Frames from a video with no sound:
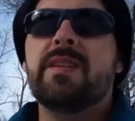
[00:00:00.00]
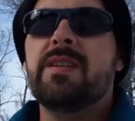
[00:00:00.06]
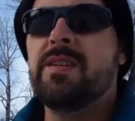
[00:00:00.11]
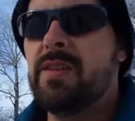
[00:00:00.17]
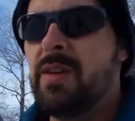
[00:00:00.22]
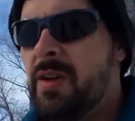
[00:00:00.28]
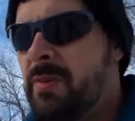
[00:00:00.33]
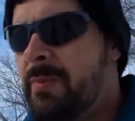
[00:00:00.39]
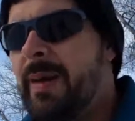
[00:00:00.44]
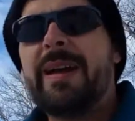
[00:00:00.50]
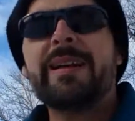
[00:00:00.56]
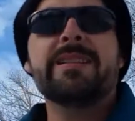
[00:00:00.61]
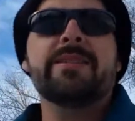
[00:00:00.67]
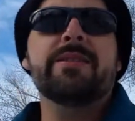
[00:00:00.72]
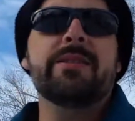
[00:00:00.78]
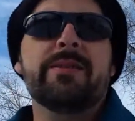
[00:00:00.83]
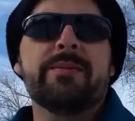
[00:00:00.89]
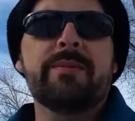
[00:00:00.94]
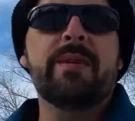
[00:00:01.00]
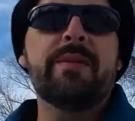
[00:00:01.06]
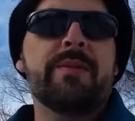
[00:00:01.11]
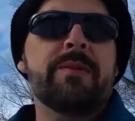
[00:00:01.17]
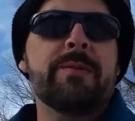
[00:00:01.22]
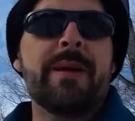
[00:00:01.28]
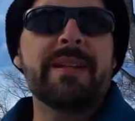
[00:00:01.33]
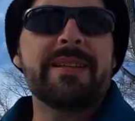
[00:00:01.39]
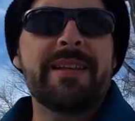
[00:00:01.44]
So back to
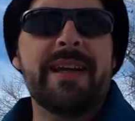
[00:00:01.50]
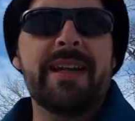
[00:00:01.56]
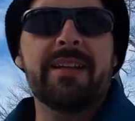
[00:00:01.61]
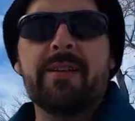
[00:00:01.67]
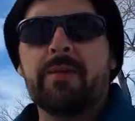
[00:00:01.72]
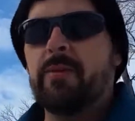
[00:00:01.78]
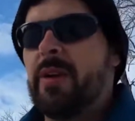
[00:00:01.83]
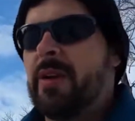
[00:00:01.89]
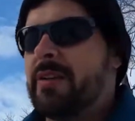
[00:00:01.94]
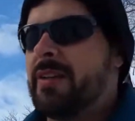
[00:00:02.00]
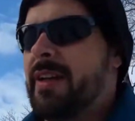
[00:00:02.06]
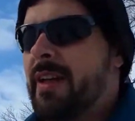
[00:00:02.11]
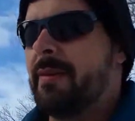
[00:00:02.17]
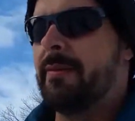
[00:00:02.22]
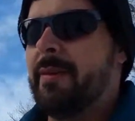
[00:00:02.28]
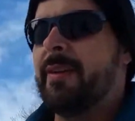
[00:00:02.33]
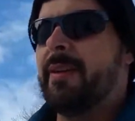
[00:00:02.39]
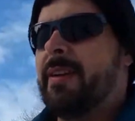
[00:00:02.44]
moving to Montana in the wintertime.